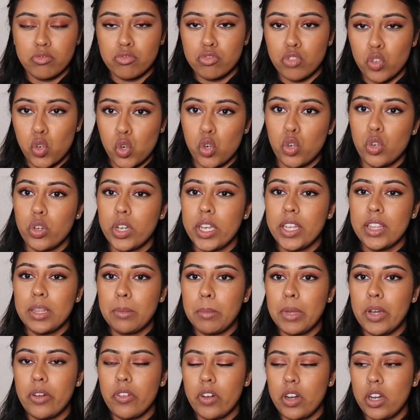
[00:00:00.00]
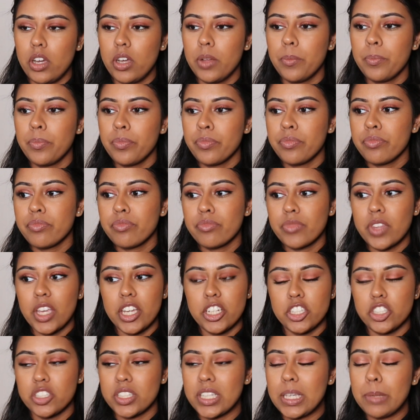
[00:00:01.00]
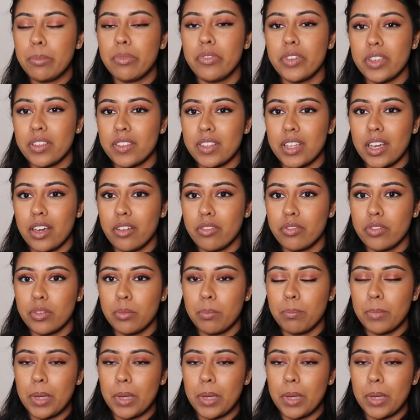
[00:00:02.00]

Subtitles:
raw in the mirror, and just keep it for yourself.